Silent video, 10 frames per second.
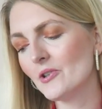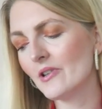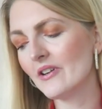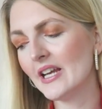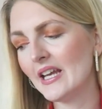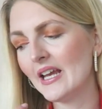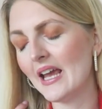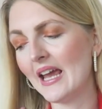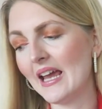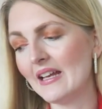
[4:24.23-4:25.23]

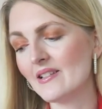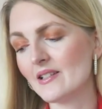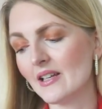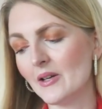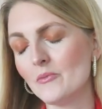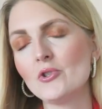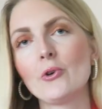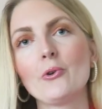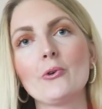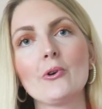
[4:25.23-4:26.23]
jewelry and um,
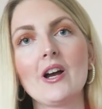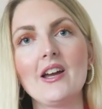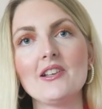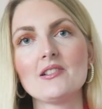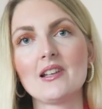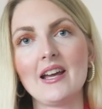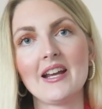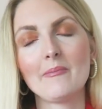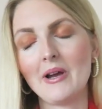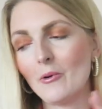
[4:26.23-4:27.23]
showing you guys
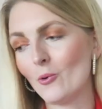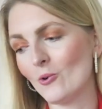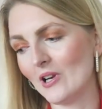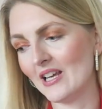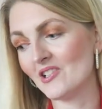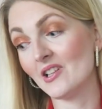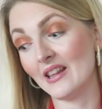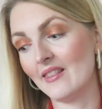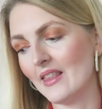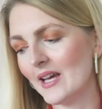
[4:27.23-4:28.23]
like my whole collection
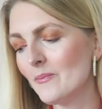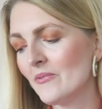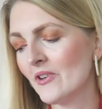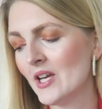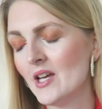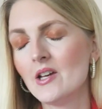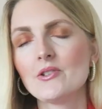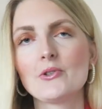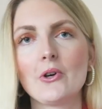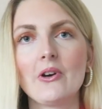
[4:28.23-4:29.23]
in depth
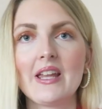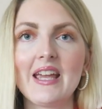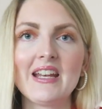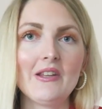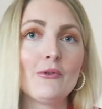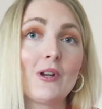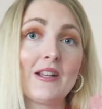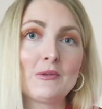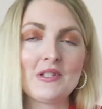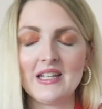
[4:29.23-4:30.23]
so again if you
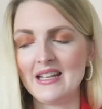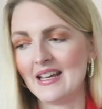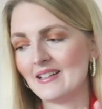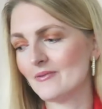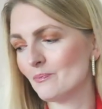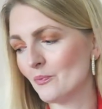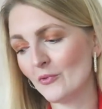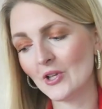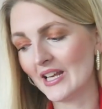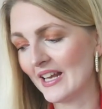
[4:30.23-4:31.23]
like to see that
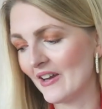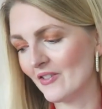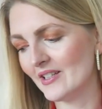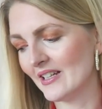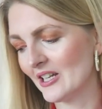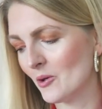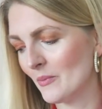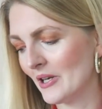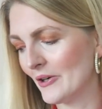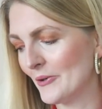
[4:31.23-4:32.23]
we'll link everything
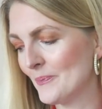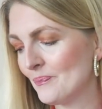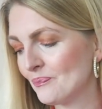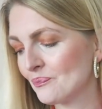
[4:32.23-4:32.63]
down below